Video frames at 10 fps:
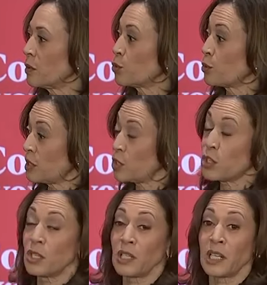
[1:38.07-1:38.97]

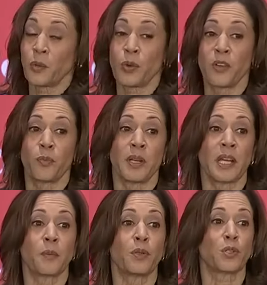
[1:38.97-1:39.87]
traditionally we've been
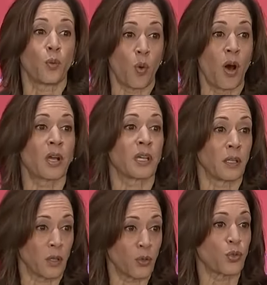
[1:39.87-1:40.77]
able to walk
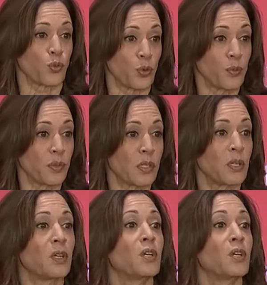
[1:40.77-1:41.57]
in those rooms,